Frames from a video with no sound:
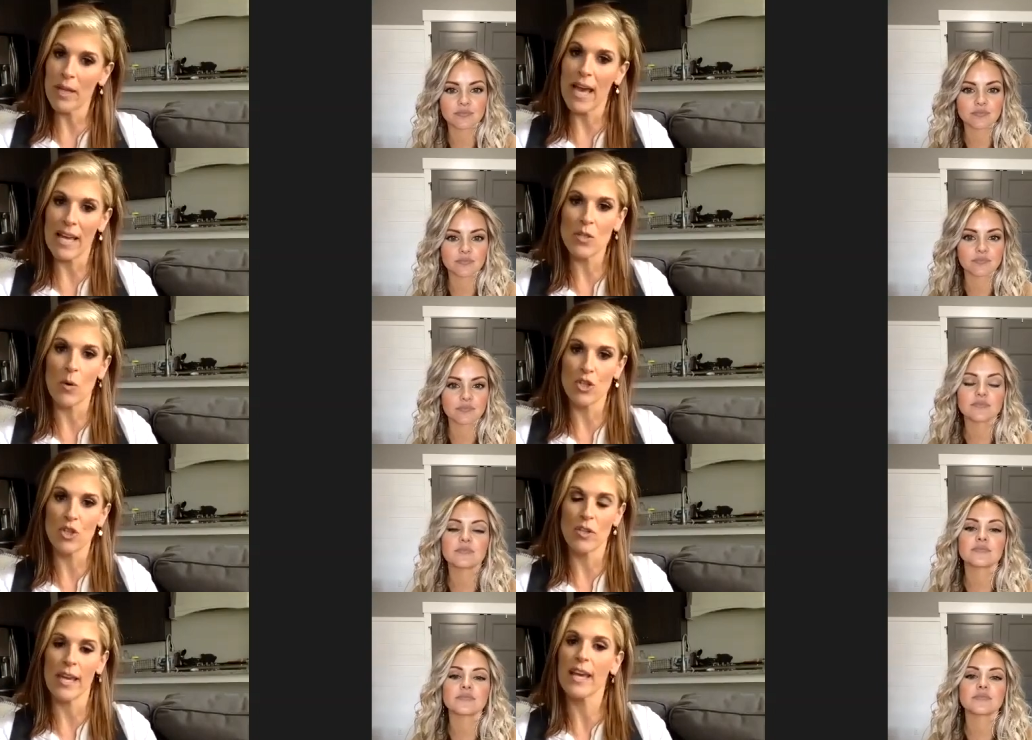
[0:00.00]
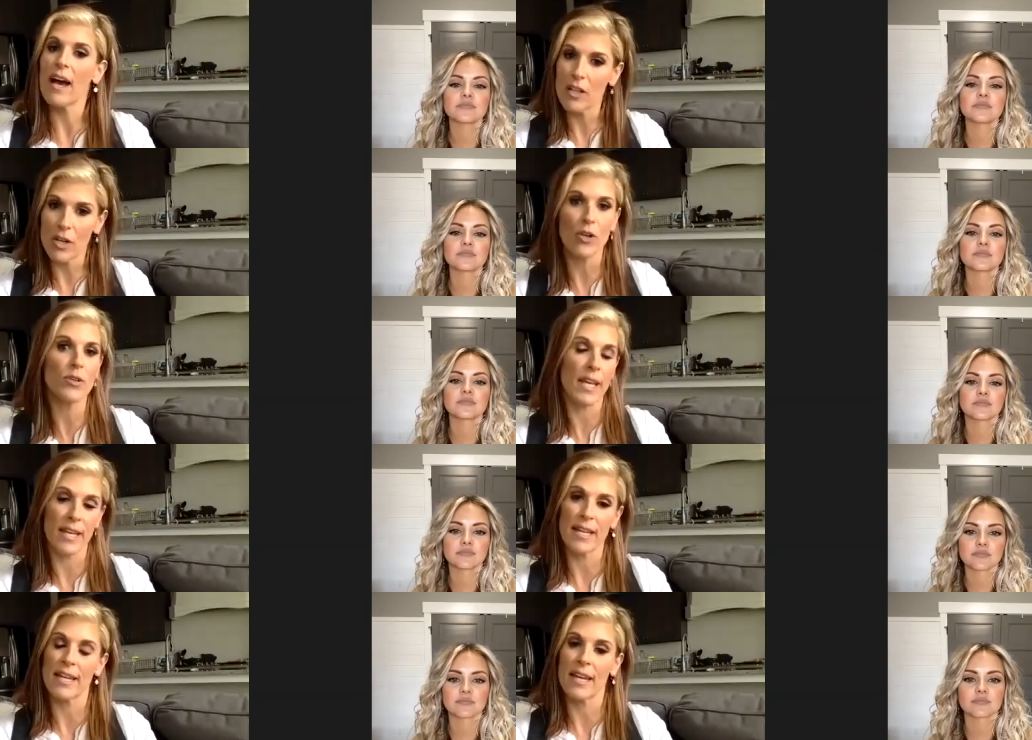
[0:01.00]
Speaker 1: asked question, like color, da, da, da,
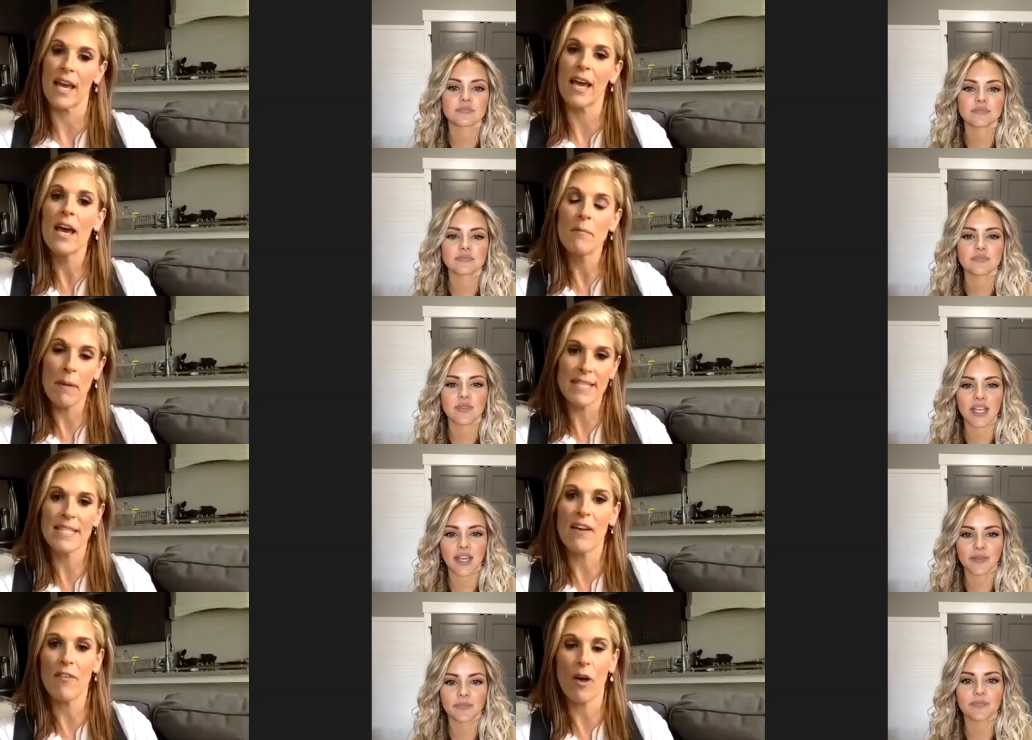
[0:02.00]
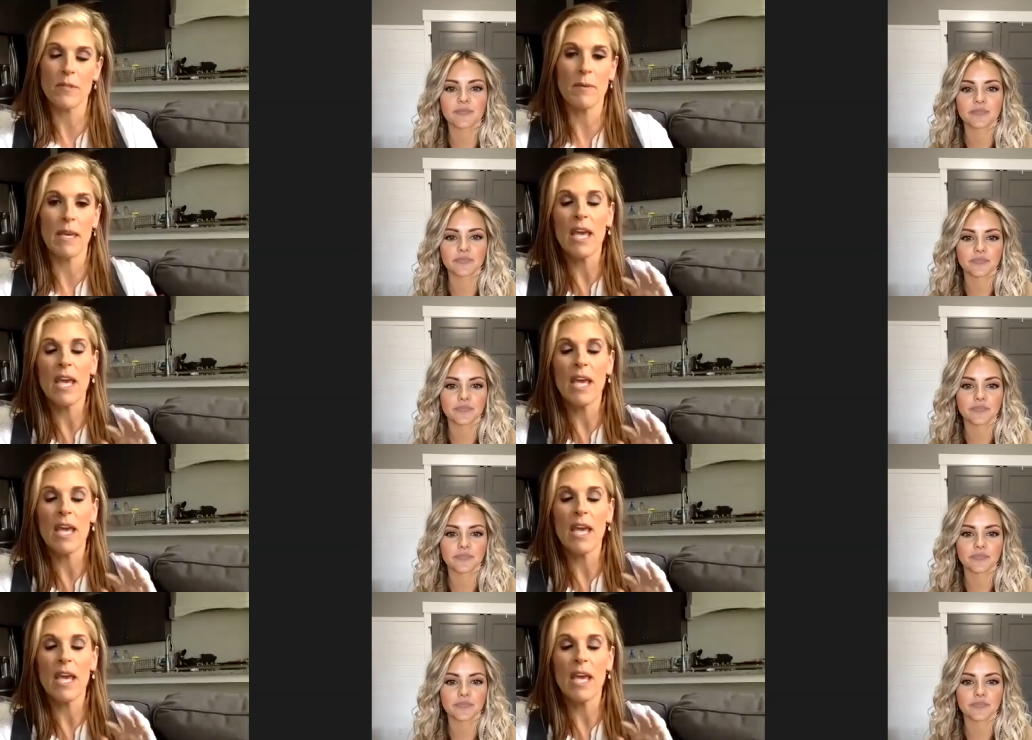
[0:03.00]
da, da, my yeah. staff helps me.